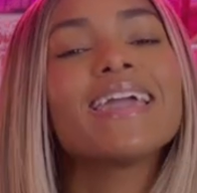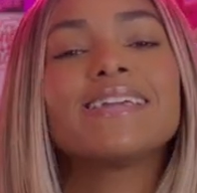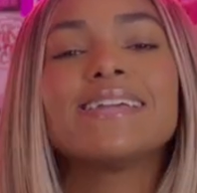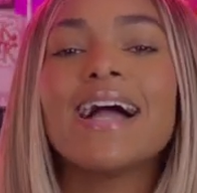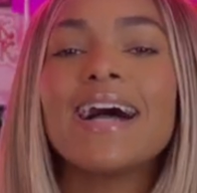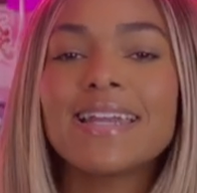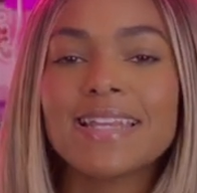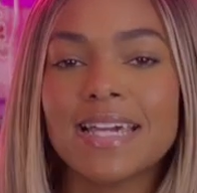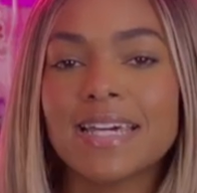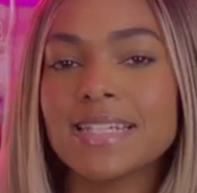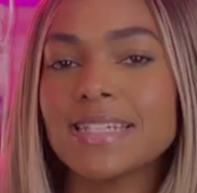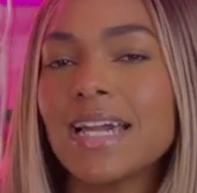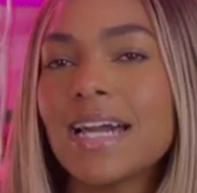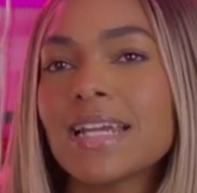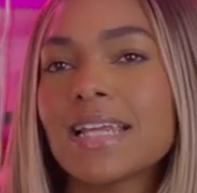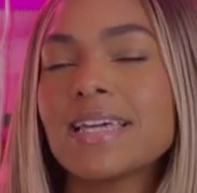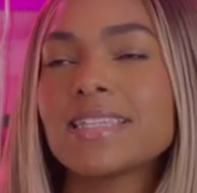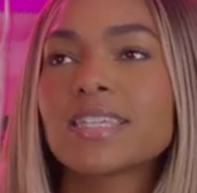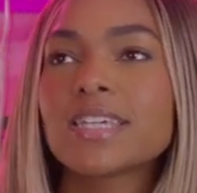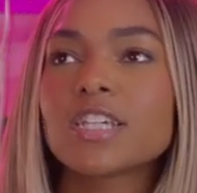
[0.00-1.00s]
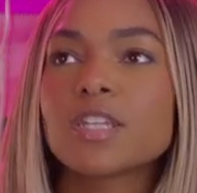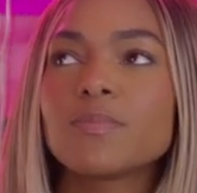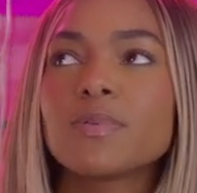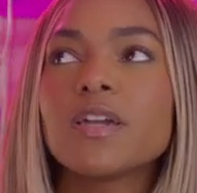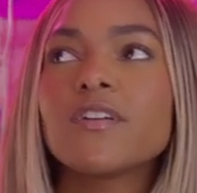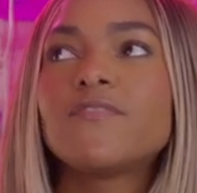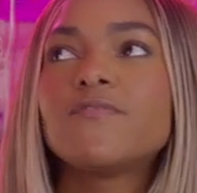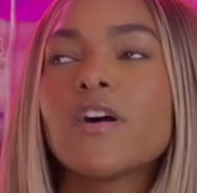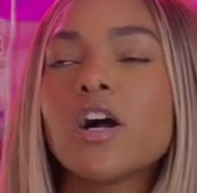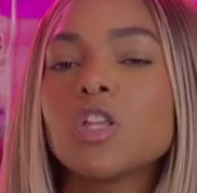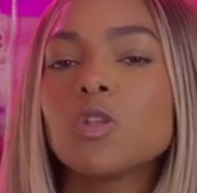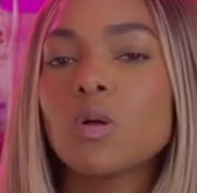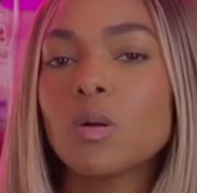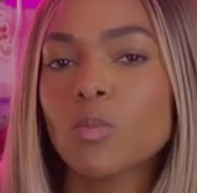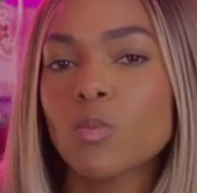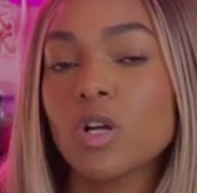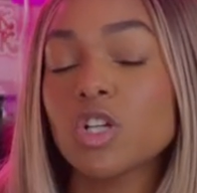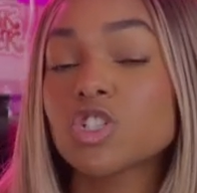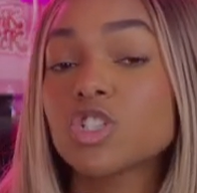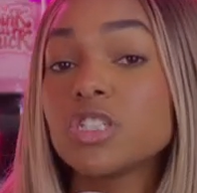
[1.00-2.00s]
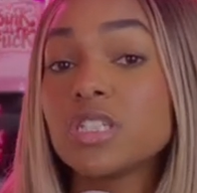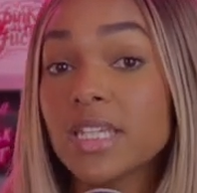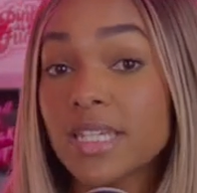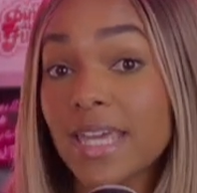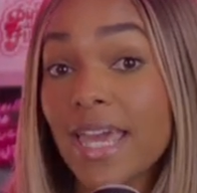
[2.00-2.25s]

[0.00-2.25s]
Yada, yada, yada. It's going to be a follow-up question to